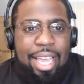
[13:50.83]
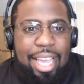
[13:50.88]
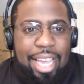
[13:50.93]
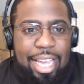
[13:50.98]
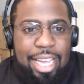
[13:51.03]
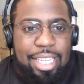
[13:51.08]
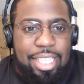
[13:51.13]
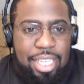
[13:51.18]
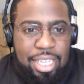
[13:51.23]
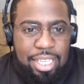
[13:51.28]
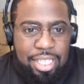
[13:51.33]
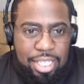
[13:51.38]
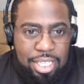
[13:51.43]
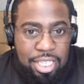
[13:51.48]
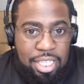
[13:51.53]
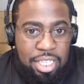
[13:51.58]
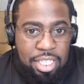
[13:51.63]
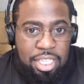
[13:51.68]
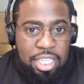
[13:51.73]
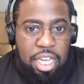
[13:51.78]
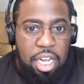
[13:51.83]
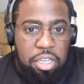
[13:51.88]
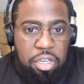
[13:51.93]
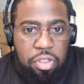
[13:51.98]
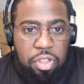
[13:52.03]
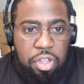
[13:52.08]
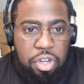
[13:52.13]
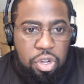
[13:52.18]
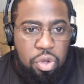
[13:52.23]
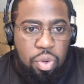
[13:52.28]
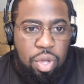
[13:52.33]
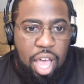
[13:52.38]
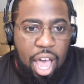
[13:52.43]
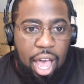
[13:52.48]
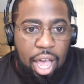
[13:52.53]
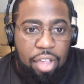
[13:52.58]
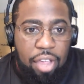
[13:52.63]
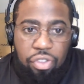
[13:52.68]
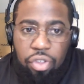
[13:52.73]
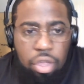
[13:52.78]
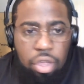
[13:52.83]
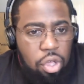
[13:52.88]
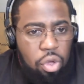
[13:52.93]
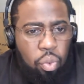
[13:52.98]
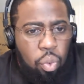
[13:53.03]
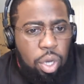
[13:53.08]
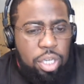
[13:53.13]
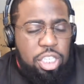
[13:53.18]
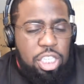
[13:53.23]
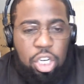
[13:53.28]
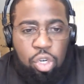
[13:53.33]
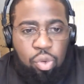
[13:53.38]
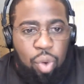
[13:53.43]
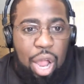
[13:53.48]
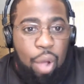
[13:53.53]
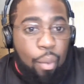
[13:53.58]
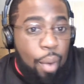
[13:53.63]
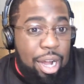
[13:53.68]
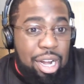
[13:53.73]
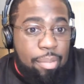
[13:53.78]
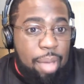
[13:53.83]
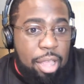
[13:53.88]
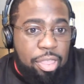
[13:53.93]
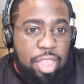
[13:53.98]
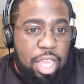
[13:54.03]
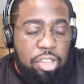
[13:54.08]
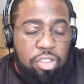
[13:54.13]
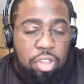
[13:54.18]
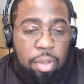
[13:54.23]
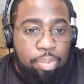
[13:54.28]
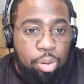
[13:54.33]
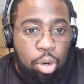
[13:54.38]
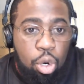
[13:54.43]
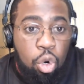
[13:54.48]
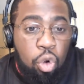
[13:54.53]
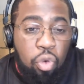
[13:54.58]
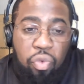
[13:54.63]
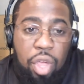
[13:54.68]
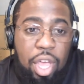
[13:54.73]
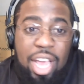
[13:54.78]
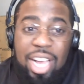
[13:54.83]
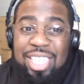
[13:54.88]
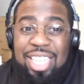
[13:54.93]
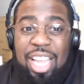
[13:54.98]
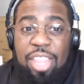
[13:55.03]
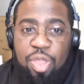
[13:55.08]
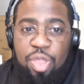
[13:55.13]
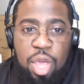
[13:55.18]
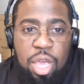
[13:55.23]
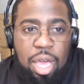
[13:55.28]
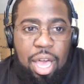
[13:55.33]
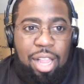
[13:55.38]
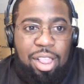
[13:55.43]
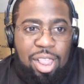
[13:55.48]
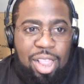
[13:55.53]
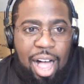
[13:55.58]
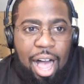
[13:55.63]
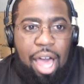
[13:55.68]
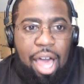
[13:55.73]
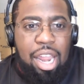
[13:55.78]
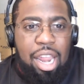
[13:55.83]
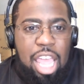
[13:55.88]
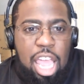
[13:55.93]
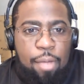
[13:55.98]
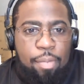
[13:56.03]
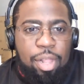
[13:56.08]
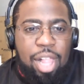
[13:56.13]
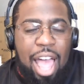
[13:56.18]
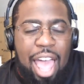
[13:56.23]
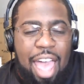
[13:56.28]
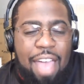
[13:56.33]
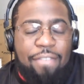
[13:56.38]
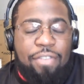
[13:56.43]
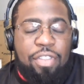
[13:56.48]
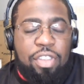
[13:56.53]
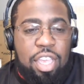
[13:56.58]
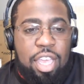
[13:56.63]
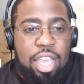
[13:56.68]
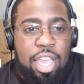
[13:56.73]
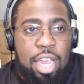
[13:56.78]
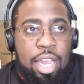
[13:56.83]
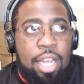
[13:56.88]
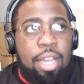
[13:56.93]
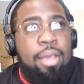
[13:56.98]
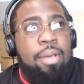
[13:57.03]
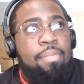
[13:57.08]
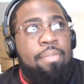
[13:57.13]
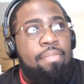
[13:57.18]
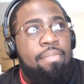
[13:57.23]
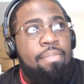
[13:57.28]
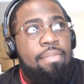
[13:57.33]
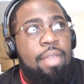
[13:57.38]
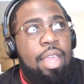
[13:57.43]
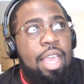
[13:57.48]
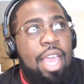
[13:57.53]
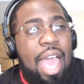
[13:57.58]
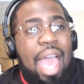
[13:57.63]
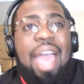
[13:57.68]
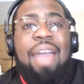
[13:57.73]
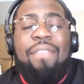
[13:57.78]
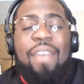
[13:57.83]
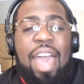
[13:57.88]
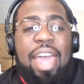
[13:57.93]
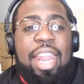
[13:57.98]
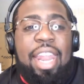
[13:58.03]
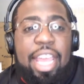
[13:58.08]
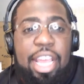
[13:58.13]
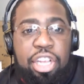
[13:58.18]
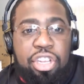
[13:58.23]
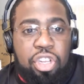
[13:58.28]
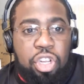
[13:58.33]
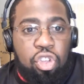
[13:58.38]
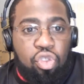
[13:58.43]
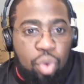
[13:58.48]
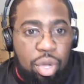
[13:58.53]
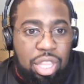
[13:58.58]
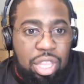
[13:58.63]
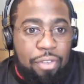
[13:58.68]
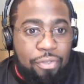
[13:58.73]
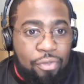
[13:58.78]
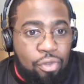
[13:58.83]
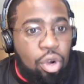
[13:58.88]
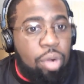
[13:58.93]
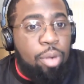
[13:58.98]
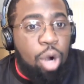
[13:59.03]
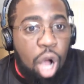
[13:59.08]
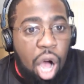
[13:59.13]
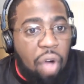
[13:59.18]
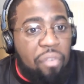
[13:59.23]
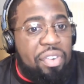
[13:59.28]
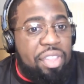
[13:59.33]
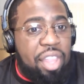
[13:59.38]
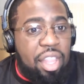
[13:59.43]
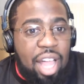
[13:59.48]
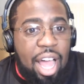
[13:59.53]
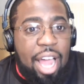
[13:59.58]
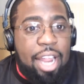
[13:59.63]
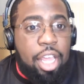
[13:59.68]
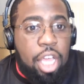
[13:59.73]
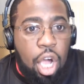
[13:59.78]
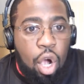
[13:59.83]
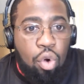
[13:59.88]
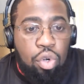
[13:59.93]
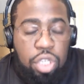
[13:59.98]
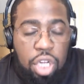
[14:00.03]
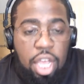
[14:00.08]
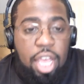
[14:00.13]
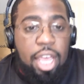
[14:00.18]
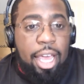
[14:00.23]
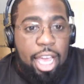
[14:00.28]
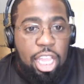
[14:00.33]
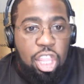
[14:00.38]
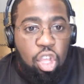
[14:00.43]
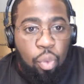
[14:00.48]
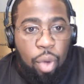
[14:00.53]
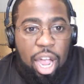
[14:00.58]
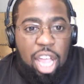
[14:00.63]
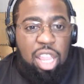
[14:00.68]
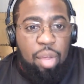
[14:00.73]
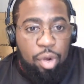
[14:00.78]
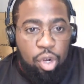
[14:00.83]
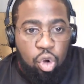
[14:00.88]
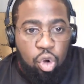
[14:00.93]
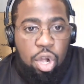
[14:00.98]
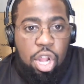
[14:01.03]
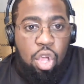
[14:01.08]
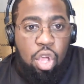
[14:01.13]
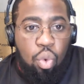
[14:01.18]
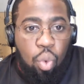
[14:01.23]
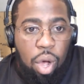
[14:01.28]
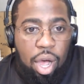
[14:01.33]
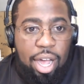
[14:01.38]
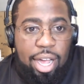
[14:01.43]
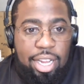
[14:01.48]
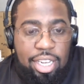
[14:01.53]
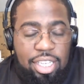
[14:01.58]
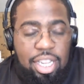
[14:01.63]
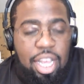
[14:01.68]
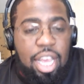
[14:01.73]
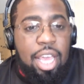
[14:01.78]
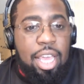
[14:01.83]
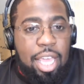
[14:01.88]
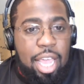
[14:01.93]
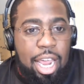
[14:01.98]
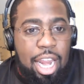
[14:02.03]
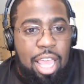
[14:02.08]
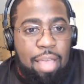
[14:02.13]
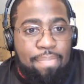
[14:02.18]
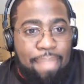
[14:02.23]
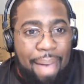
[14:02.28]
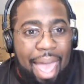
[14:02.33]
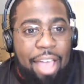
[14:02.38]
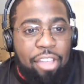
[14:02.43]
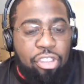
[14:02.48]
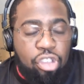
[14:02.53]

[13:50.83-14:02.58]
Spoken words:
It's consistency under the new guys, which is a great way to make things improve. Because I think a lot of people have had issues with a former offensive line coach and the way the recruiting was getting back